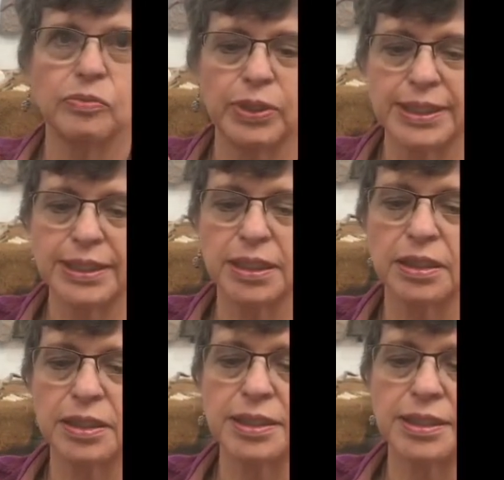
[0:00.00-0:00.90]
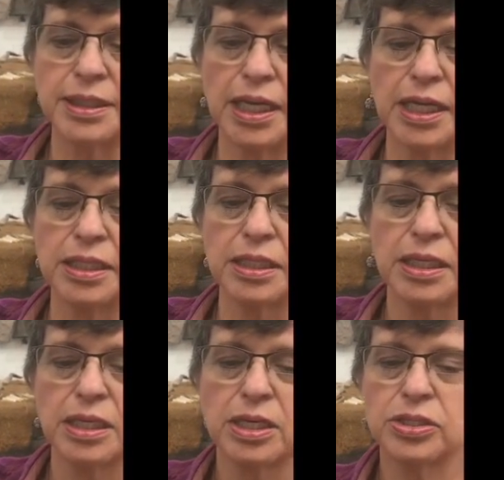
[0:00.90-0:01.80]
with silica sand,
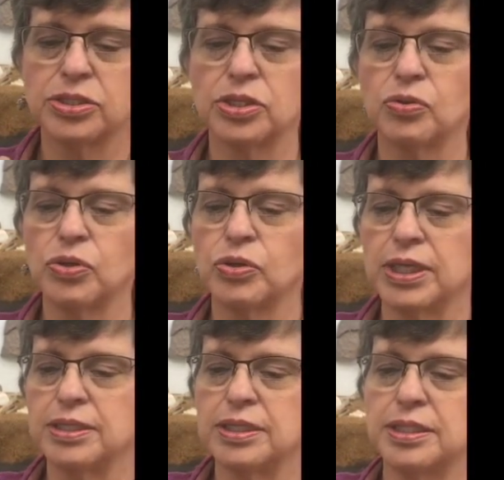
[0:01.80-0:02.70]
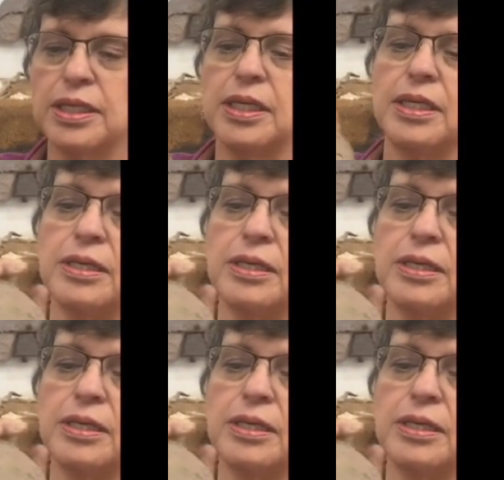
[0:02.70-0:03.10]
so you can see